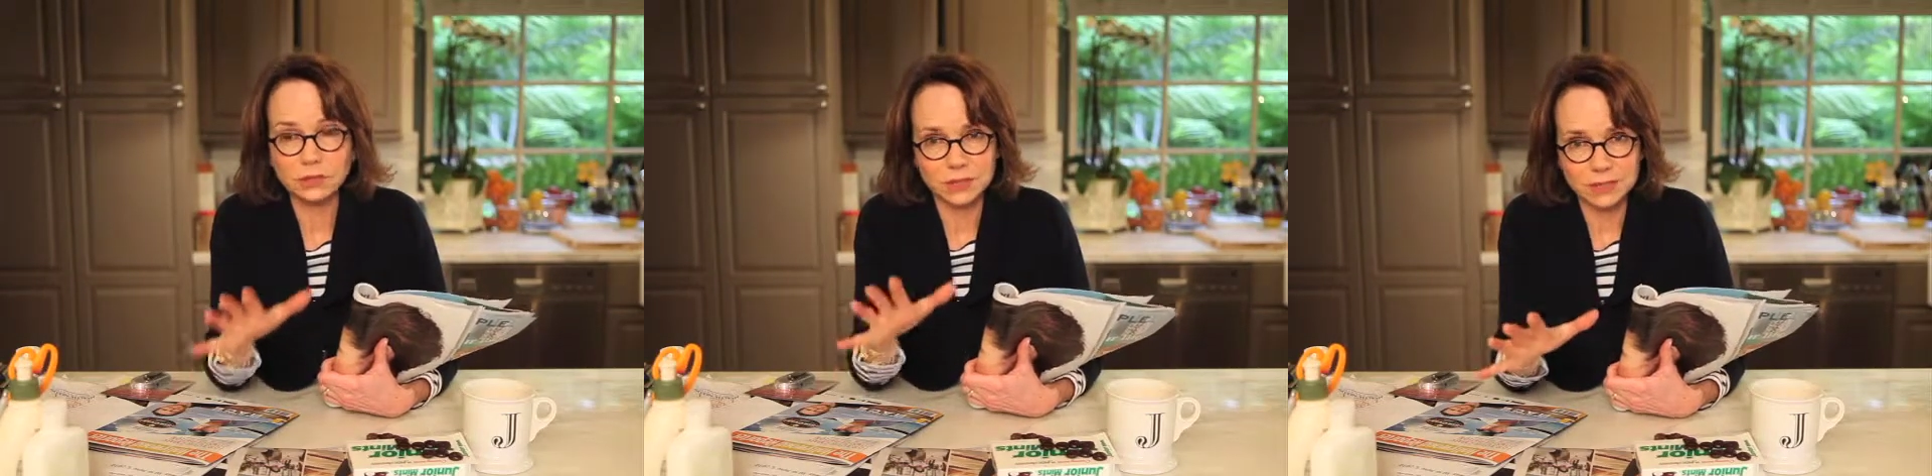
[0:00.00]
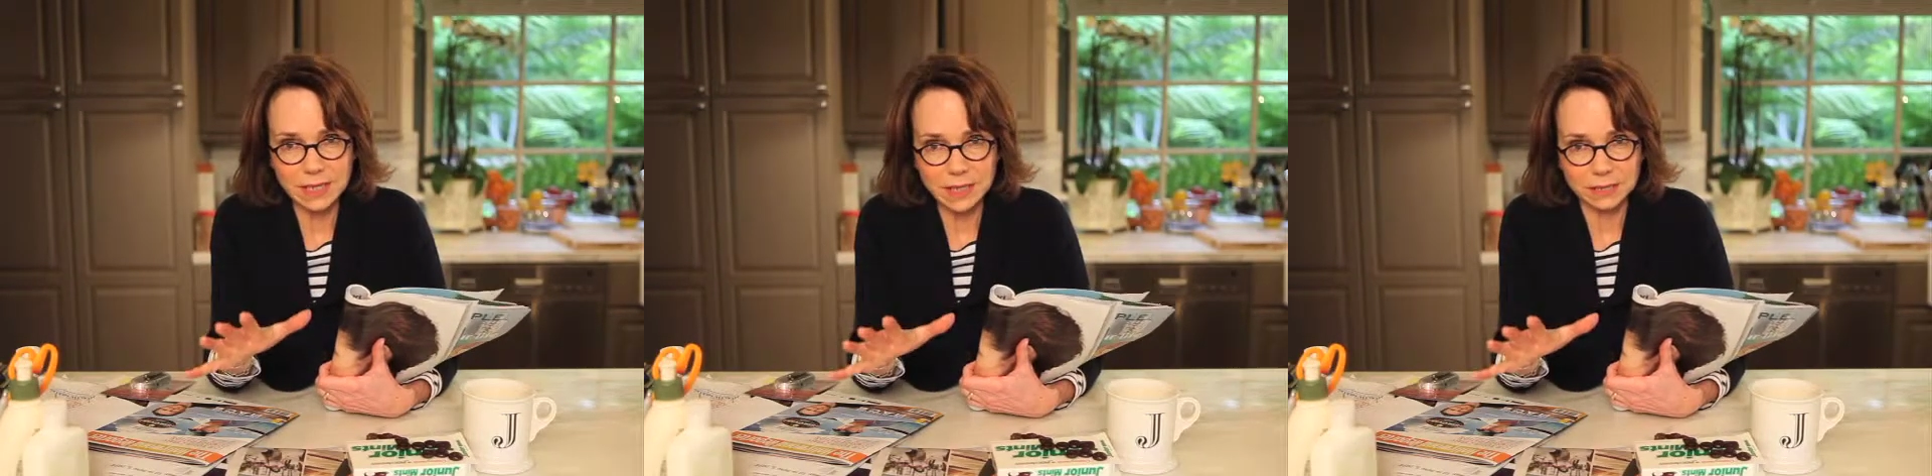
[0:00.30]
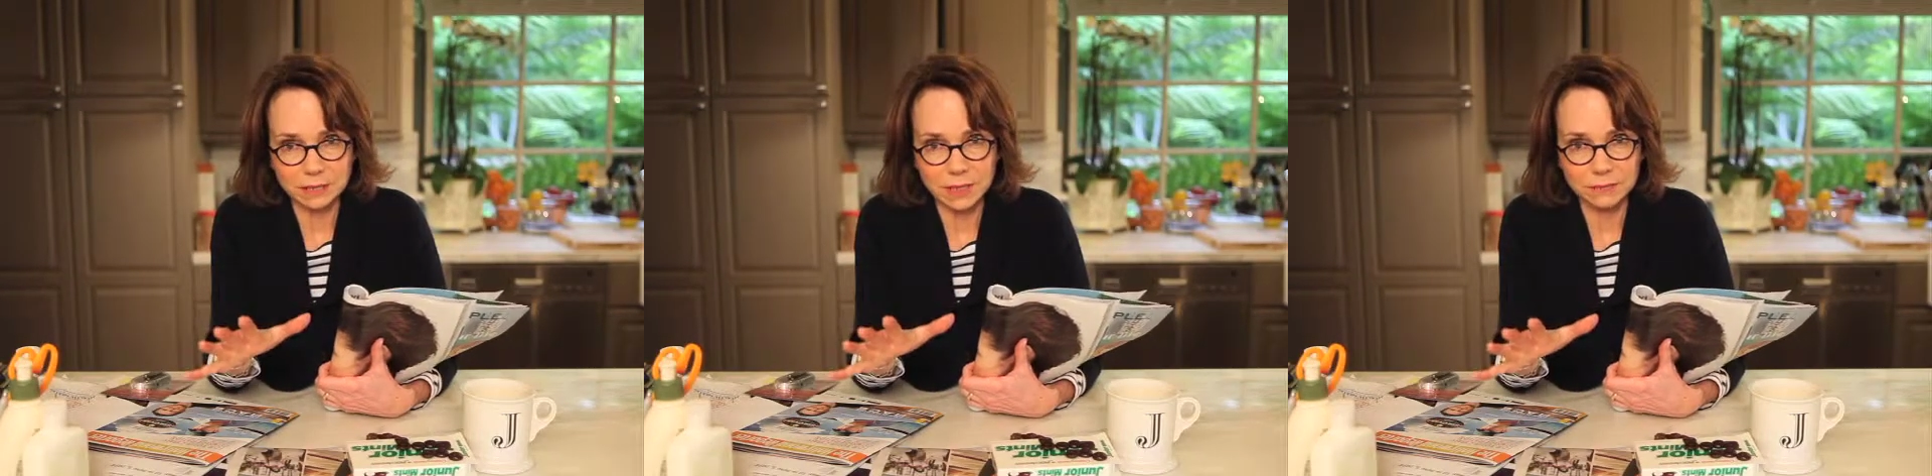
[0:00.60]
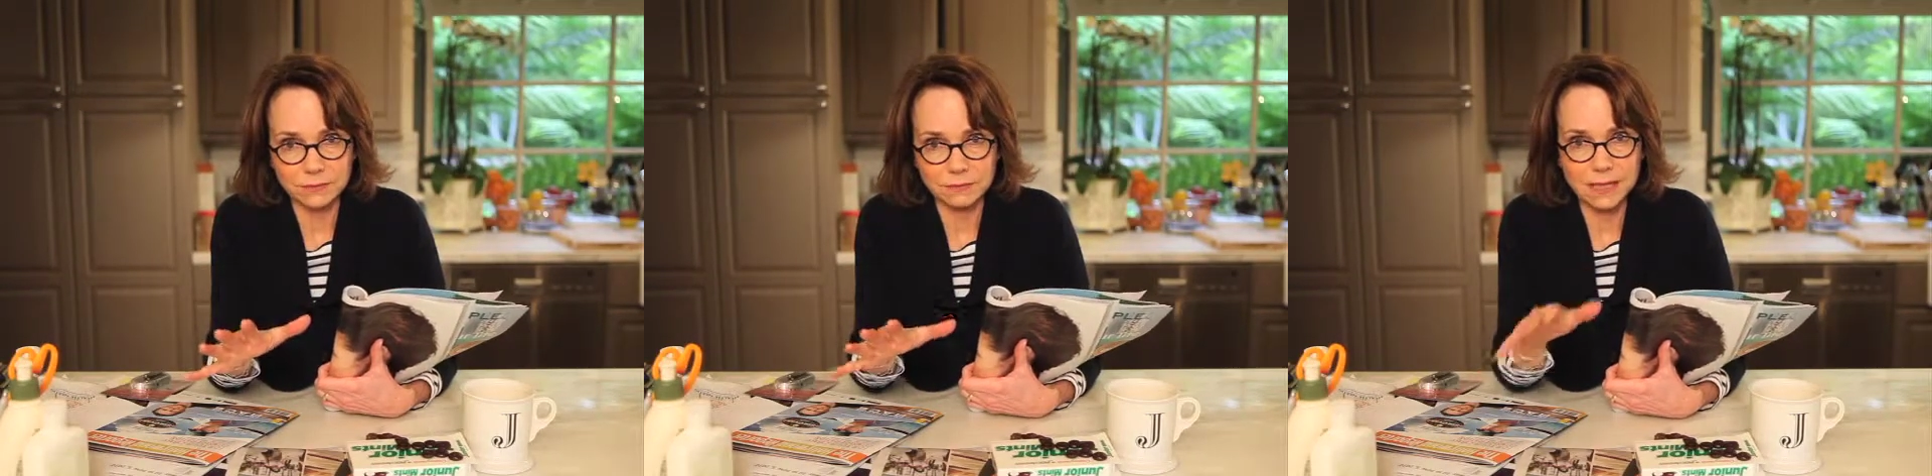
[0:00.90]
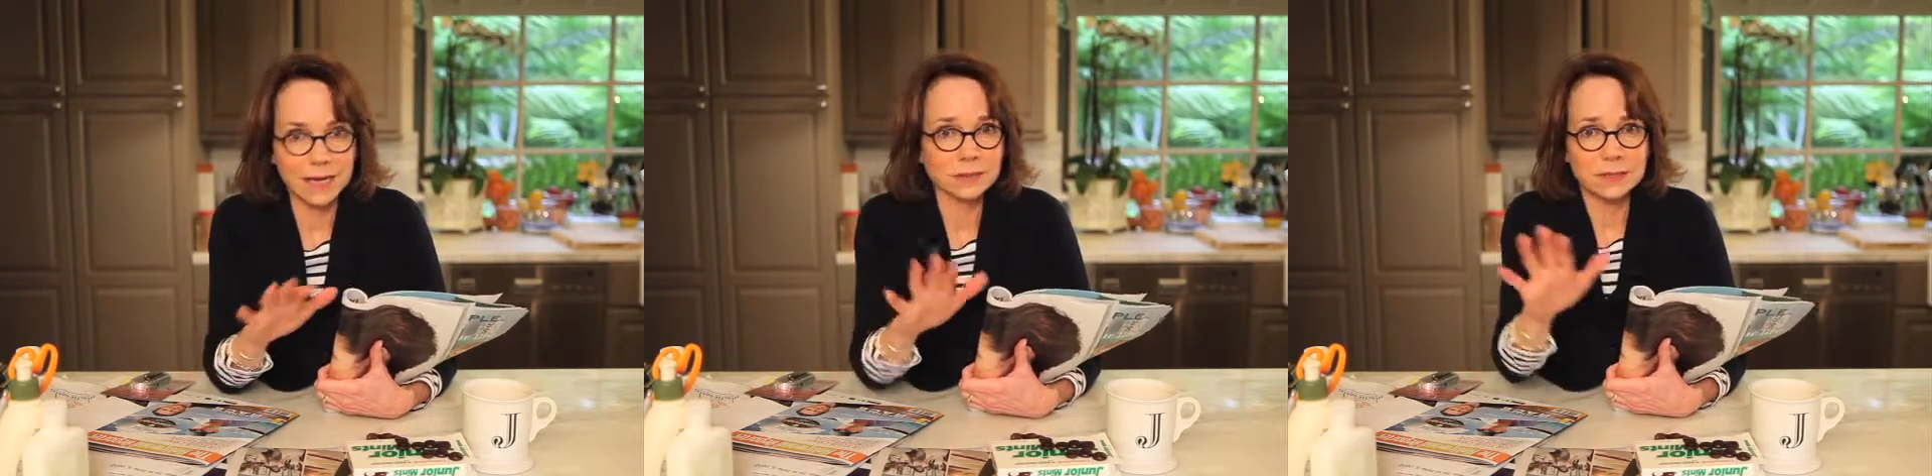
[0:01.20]
should stay in the bathroom,
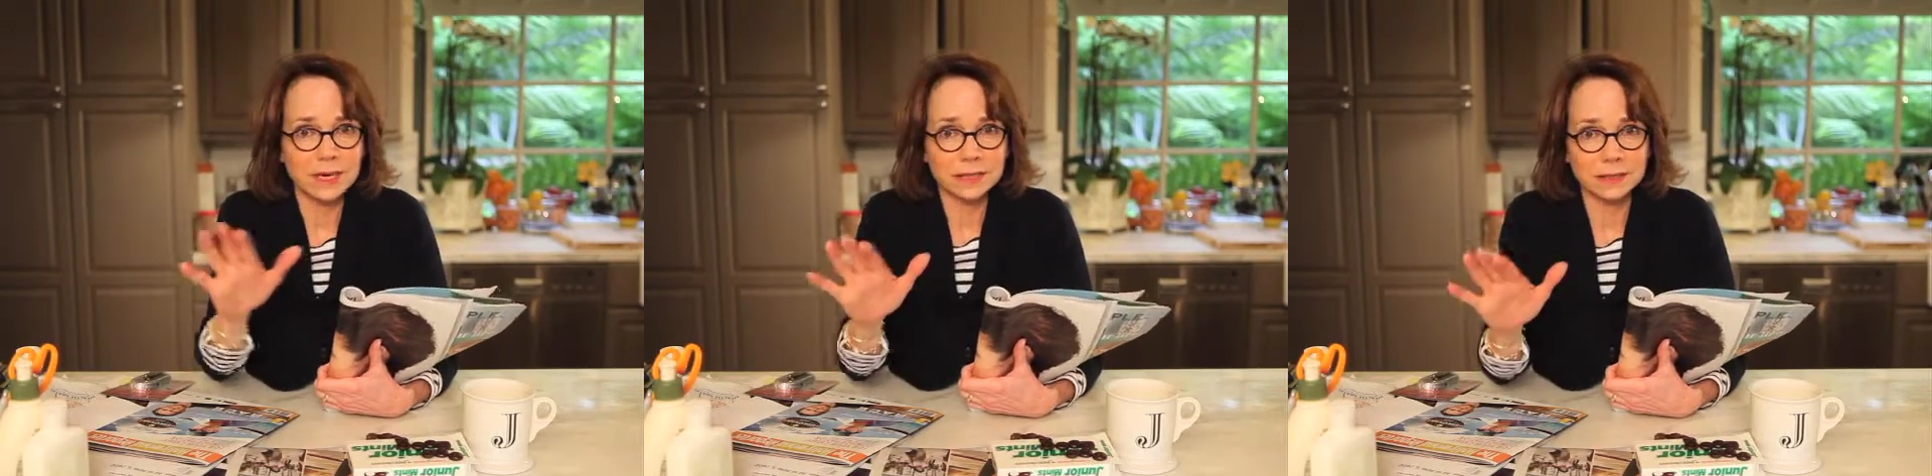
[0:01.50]
outside